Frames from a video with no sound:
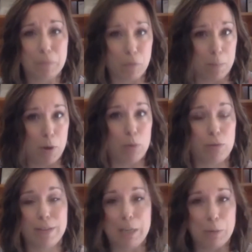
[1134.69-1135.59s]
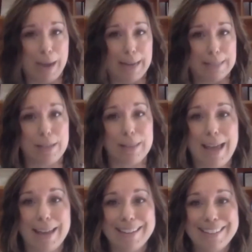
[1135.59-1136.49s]
For both? Can you guide us on
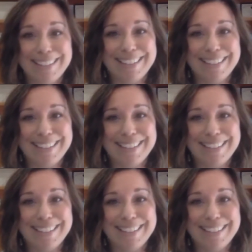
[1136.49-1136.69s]
that?